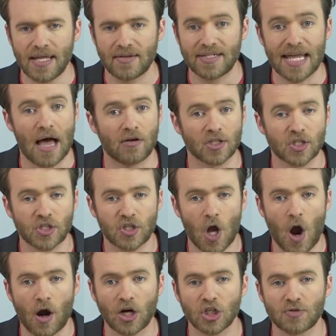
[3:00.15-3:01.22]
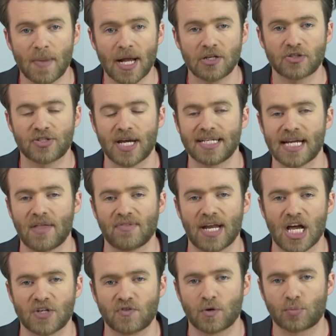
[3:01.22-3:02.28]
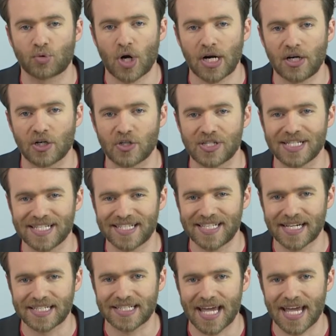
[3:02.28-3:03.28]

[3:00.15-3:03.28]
The Dallas Stars managed to take down the Nashville Predators in 6